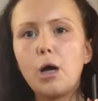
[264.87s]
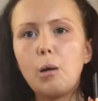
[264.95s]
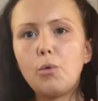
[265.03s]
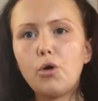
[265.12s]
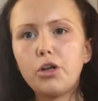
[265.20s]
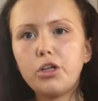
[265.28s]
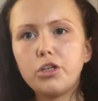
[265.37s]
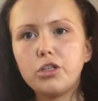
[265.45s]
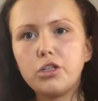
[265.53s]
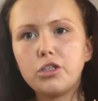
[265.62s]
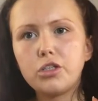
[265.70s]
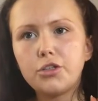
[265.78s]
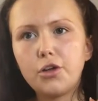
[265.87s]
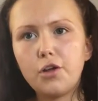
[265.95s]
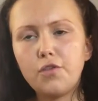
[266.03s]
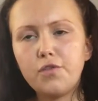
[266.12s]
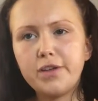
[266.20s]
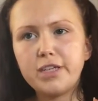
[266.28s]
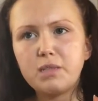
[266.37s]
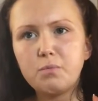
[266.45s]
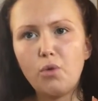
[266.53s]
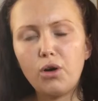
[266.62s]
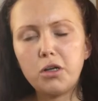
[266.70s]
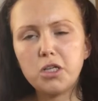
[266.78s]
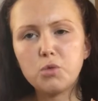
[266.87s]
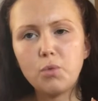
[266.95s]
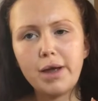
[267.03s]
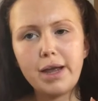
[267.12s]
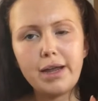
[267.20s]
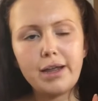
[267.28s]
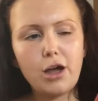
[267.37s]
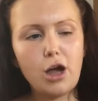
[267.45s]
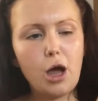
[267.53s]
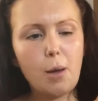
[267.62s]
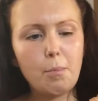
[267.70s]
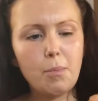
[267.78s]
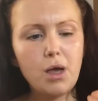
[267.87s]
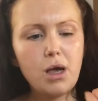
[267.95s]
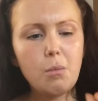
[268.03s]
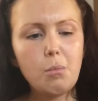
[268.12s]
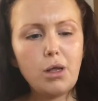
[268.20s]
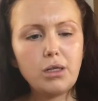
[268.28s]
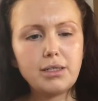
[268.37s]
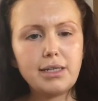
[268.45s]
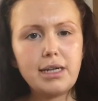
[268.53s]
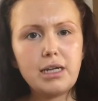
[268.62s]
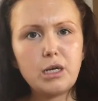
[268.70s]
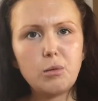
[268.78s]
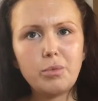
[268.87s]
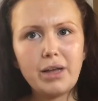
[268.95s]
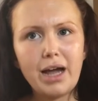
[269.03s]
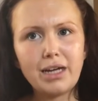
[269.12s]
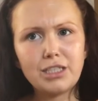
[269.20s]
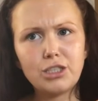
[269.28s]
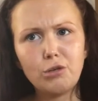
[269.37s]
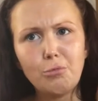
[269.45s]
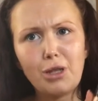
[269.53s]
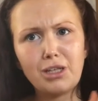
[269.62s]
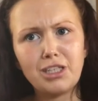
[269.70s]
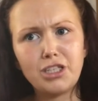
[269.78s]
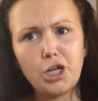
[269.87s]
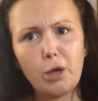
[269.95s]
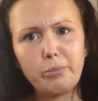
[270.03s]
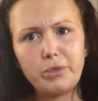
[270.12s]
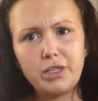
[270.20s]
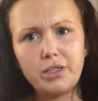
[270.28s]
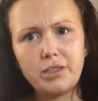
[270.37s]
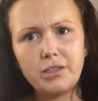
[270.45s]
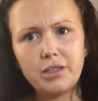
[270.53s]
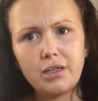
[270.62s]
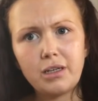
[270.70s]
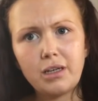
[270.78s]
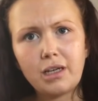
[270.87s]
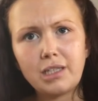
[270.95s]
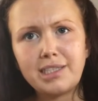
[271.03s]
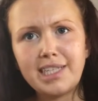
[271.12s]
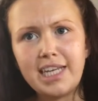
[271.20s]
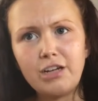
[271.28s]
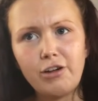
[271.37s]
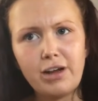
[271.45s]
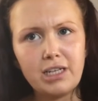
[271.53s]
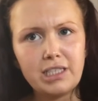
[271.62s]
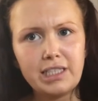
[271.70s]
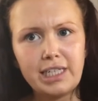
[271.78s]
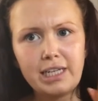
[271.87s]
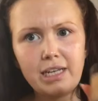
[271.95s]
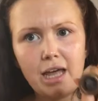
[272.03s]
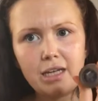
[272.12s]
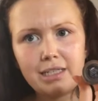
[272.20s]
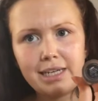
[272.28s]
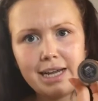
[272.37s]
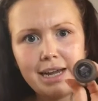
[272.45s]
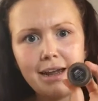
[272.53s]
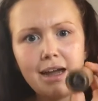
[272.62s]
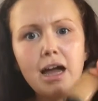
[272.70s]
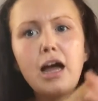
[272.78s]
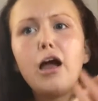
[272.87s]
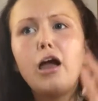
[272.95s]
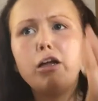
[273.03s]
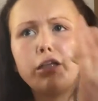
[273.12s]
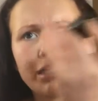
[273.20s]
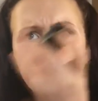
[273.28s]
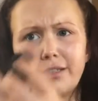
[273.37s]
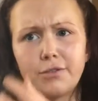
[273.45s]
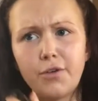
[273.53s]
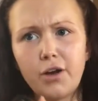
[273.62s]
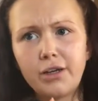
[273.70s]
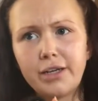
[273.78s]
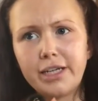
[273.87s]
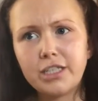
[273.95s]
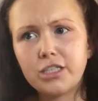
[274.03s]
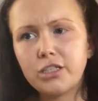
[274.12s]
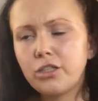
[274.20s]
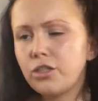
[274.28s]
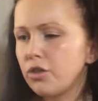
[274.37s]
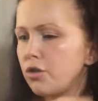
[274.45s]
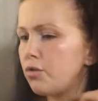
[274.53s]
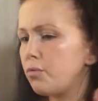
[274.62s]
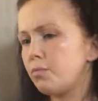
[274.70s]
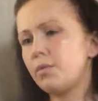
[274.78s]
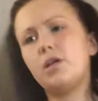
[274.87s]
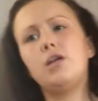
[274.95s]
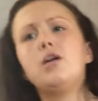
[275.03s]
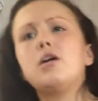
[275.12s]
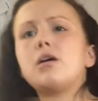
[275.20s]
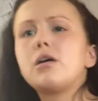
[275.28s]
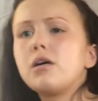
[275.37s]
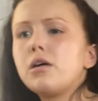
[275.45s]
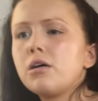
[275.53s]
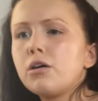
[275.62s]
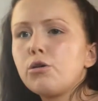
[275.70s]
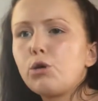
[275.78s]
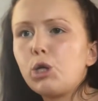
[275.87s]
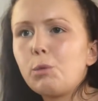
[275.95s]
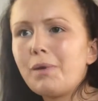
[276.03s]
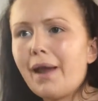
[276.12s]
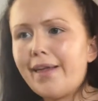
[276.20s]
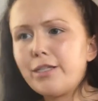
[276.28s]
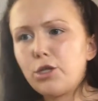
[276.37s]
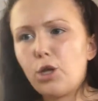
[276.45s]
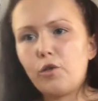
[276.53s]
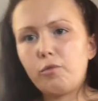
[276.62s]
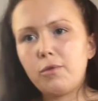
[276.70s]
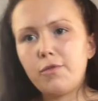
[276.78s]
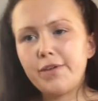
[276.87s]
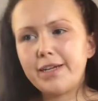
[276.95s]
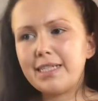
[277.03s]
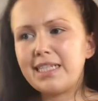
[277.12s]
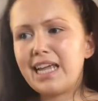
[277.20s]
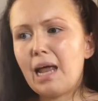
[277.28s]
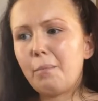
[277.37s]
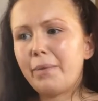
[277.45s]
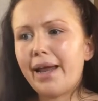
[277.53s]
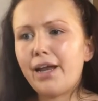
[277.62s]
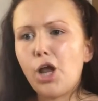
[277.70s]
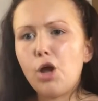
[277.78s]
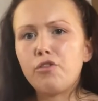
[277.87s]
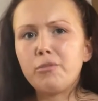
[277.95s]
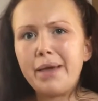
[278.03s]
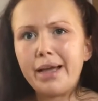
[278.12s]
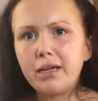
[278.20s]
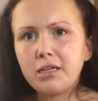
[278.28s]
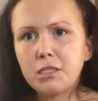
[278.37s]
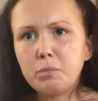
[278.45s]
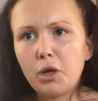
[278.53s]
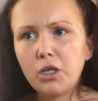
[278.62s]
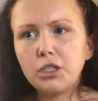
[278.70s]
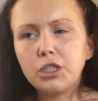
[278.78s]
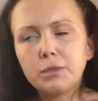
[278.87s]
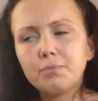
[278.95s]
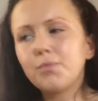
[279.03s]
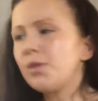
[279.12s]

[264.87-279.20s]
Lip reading: I'm going to use the Too Faced Born This Way multi-complexion or multi-sculpting concealer in the shade Latte. I use it as a foundation, so I'm going to apply this all over my face and blend it out with a big sponge.